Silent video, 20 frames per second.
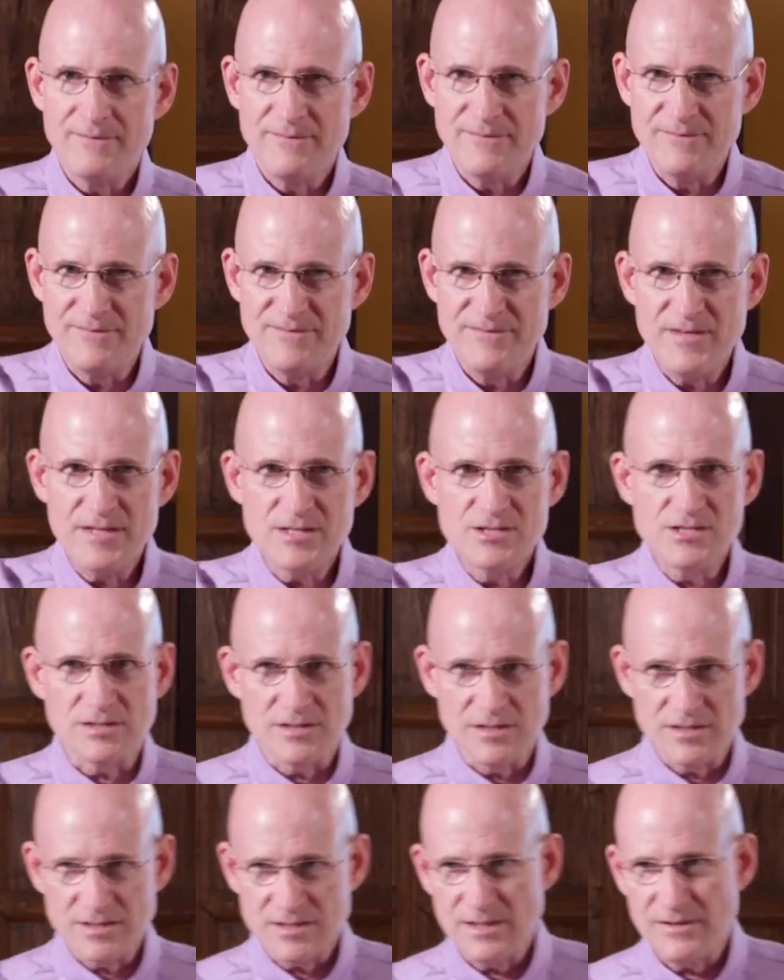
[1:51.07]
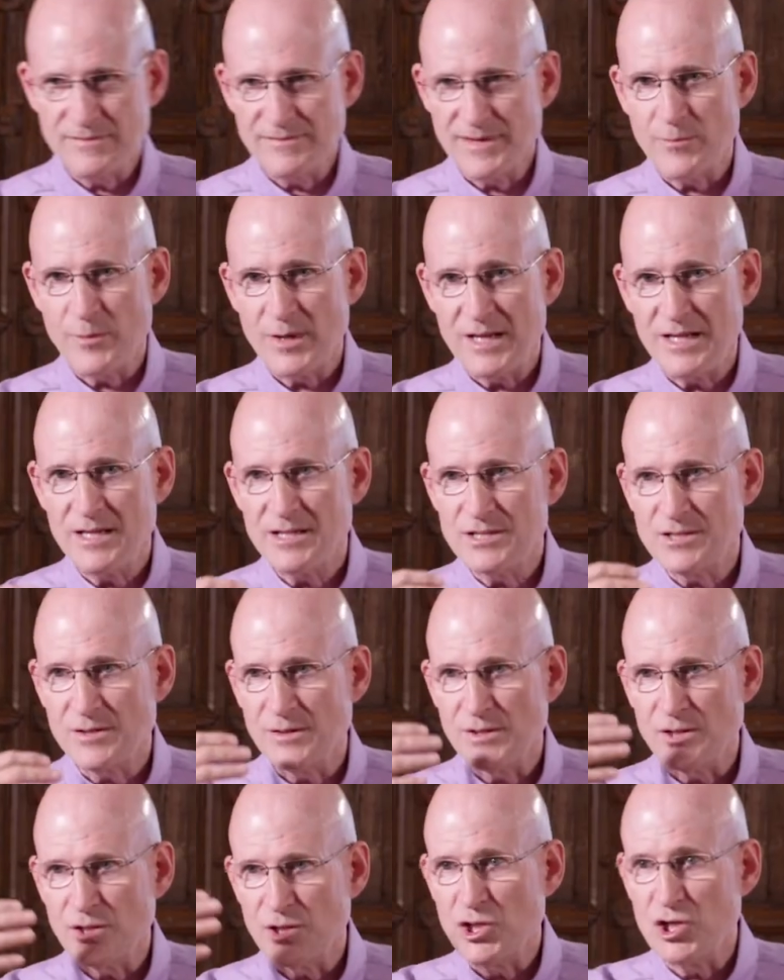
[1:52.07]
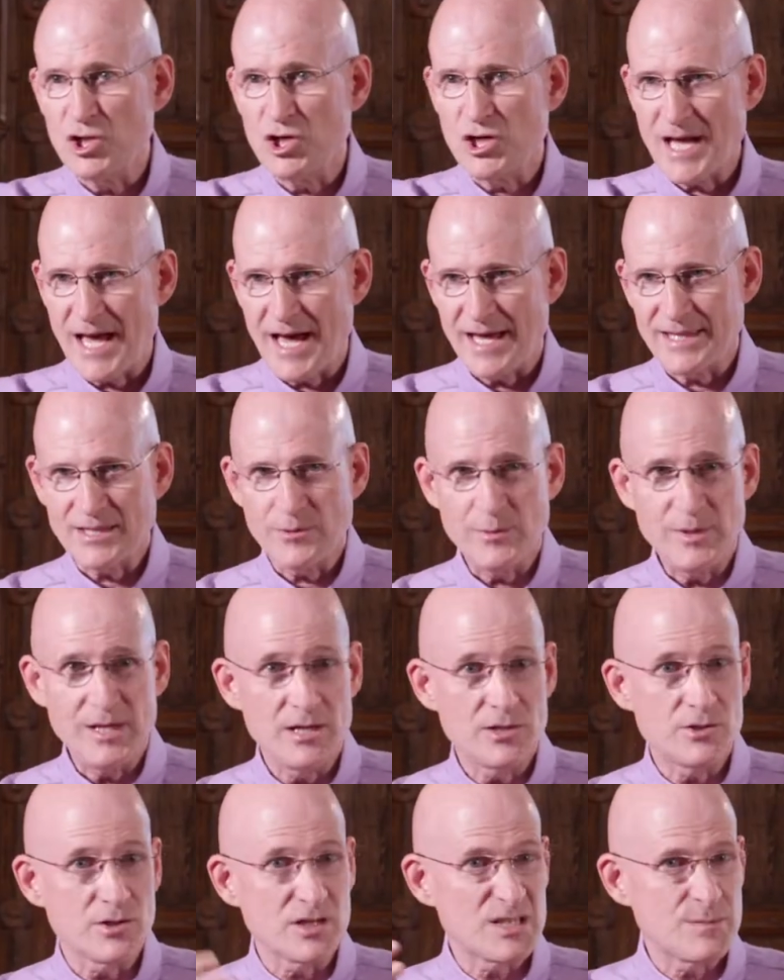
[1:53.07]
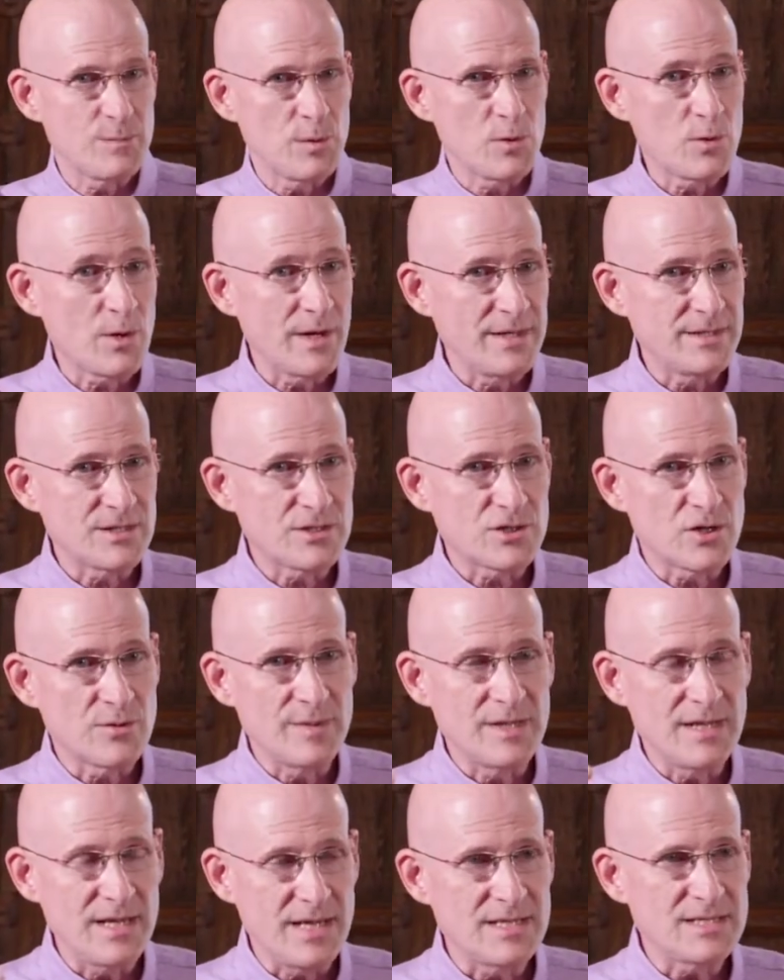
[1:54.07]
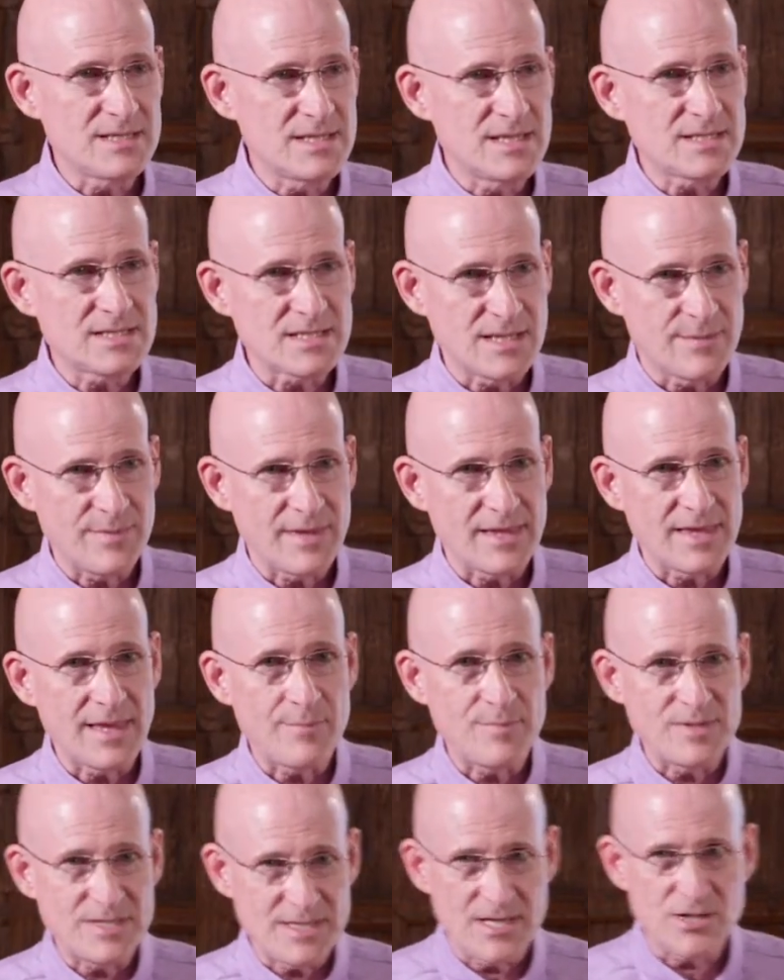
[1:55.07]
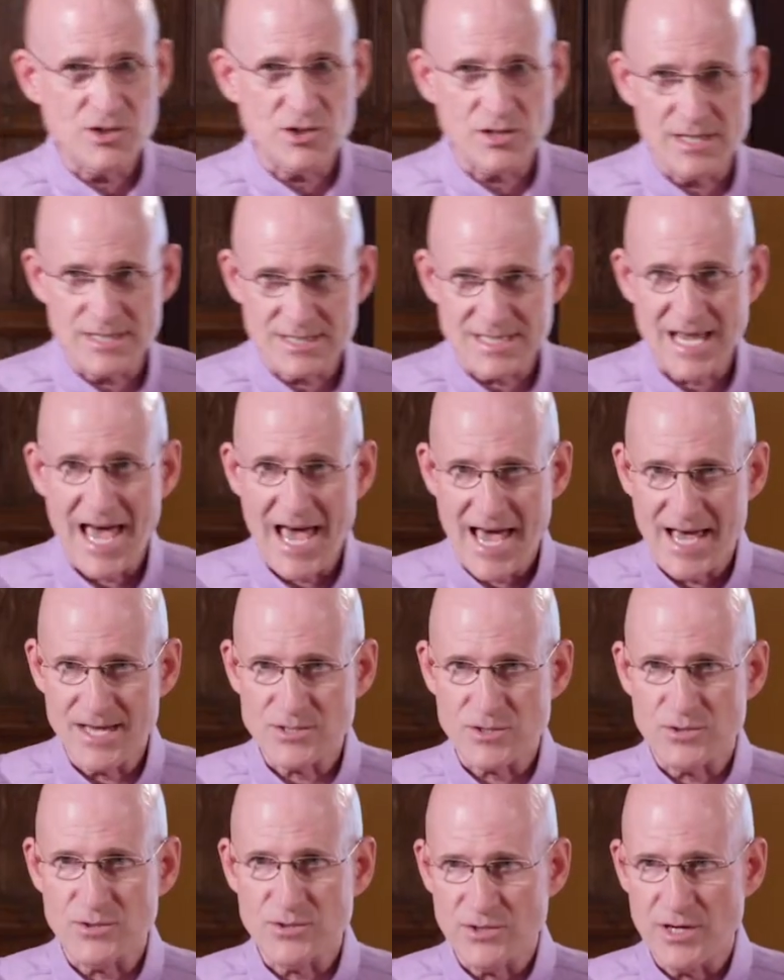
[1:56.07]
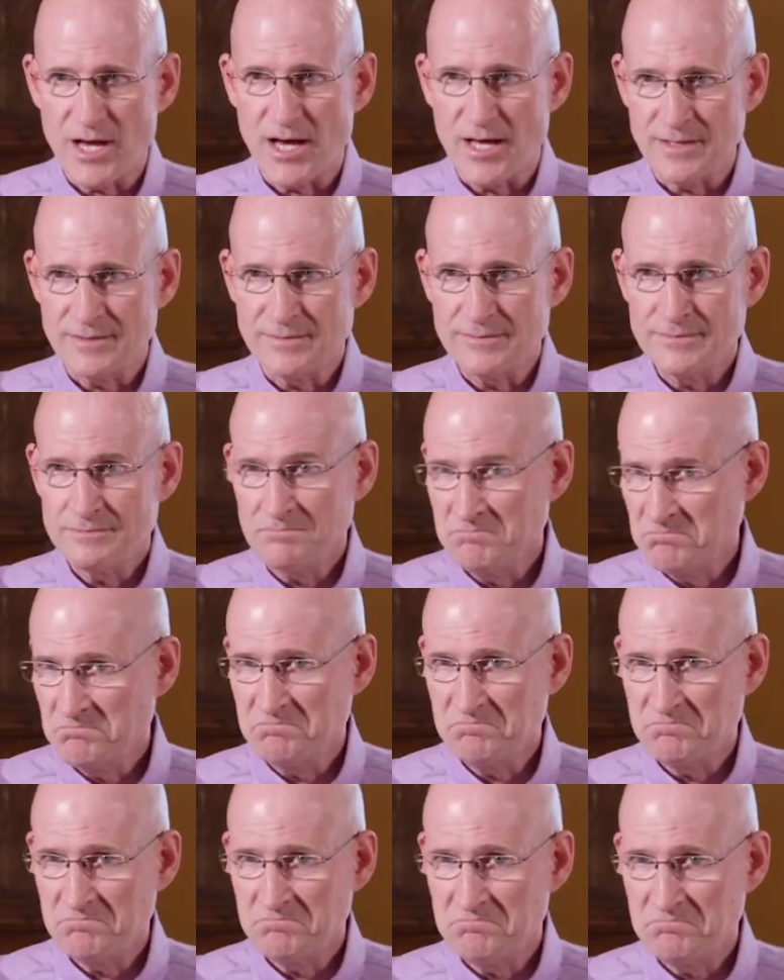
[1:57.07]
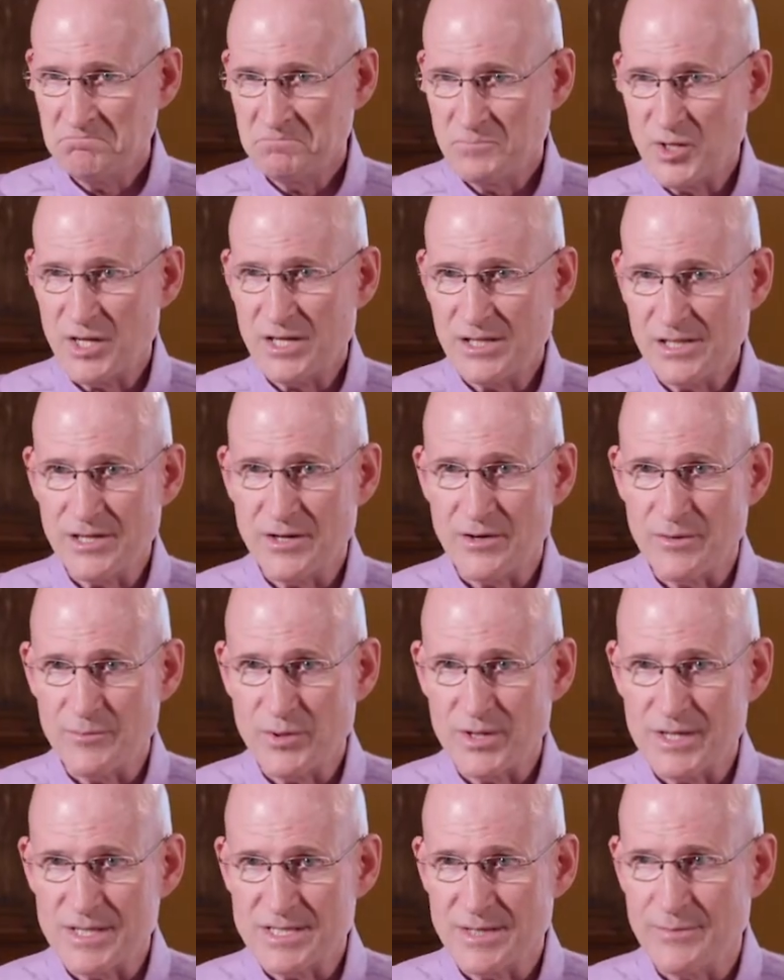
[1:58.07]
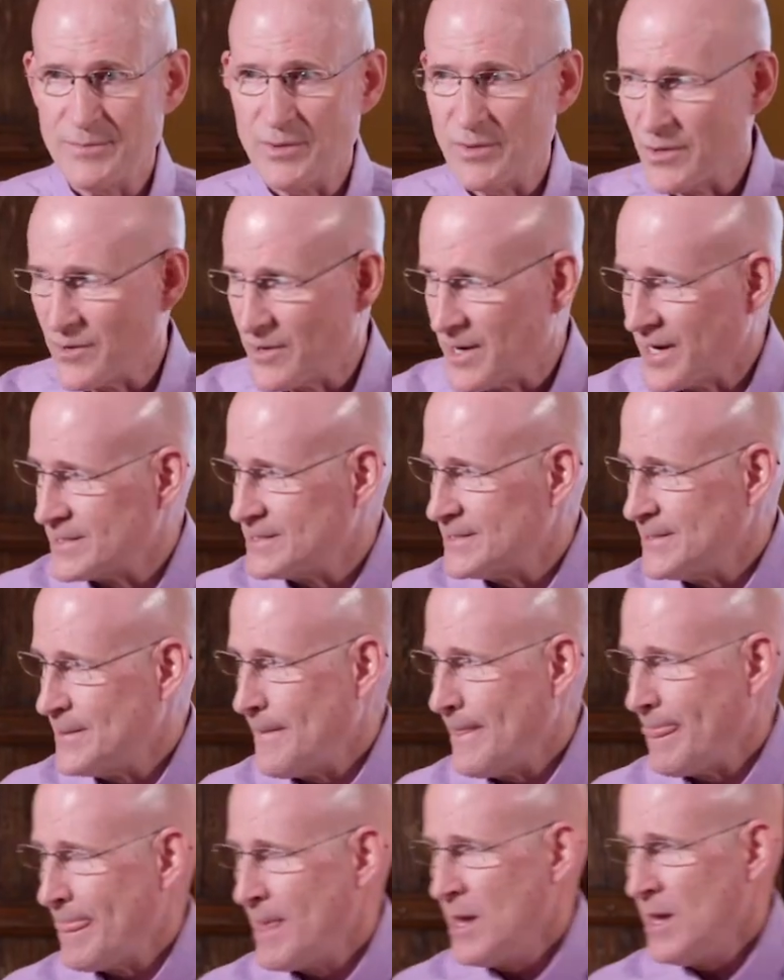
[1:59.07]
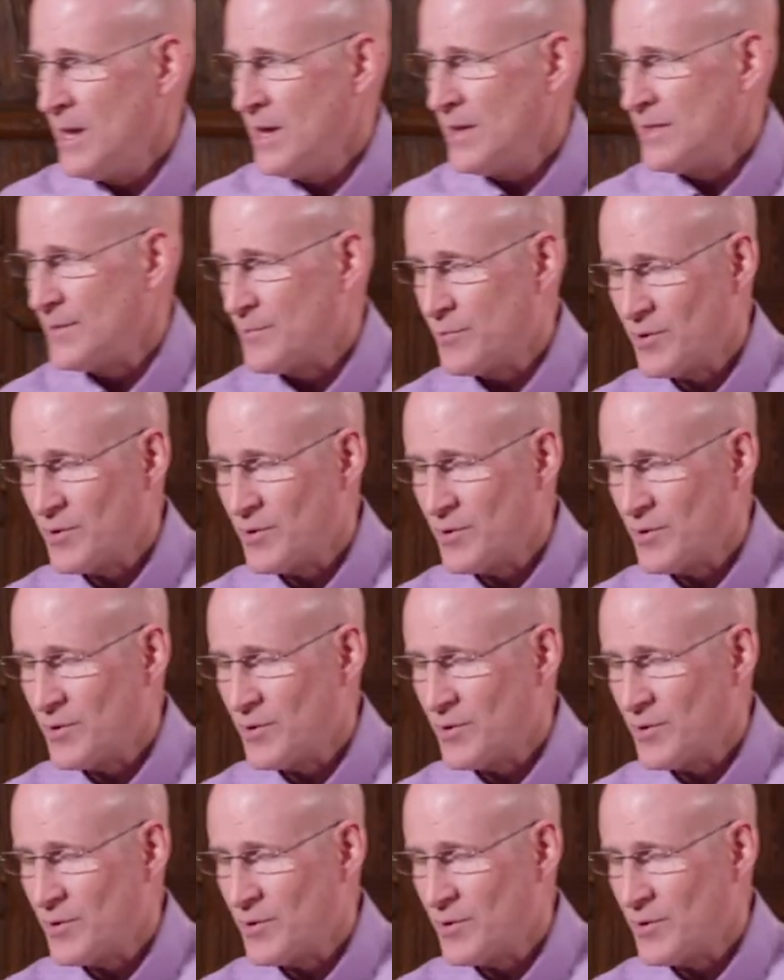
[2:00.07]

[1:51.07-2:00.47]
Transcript: vigilant of, that we need to look at, that we need to explore and determine, is this something that potentially is a hazard or not? Pretty clear and pretty simple, correct? The